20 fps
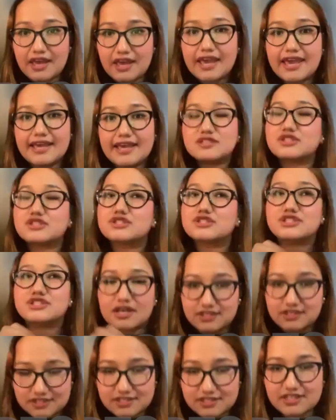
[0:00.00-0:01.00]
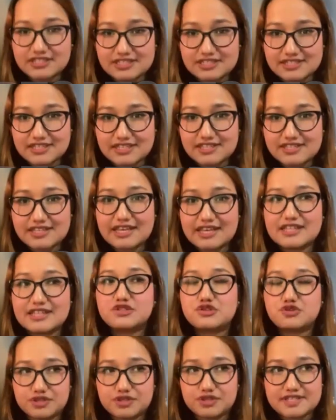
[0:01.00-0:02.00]
it's just a disease, it's
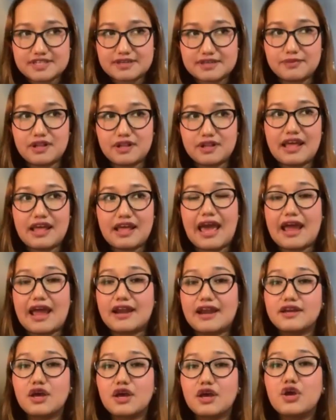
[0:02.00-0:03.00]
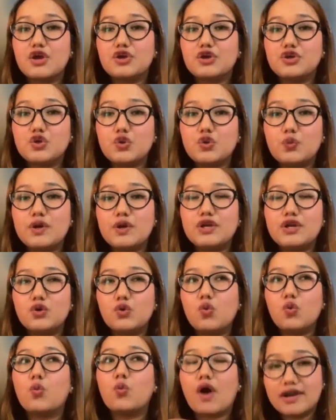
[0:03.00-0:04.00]
treatable, and you will
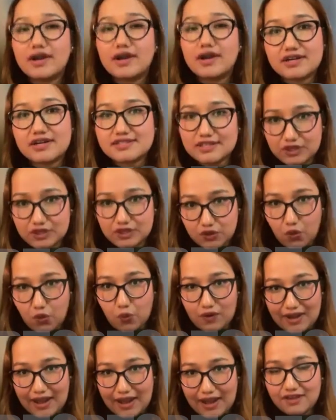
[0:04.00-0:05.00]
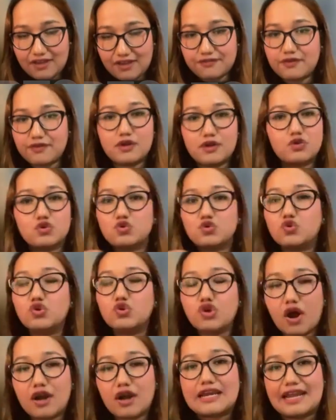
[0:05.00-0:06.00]
do wonders in your life. Do
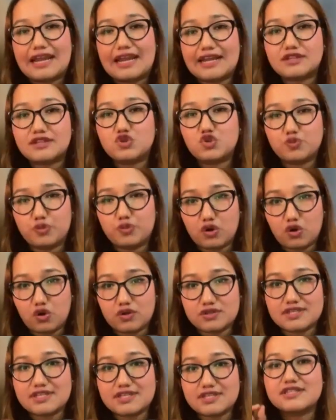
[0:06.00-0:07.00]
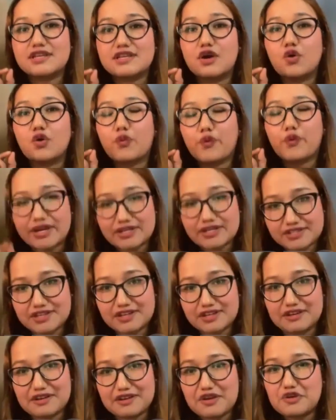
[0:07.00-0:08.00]
not let tuberculosis
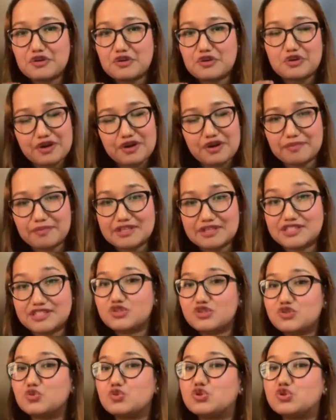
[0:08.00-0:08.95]
question your ability to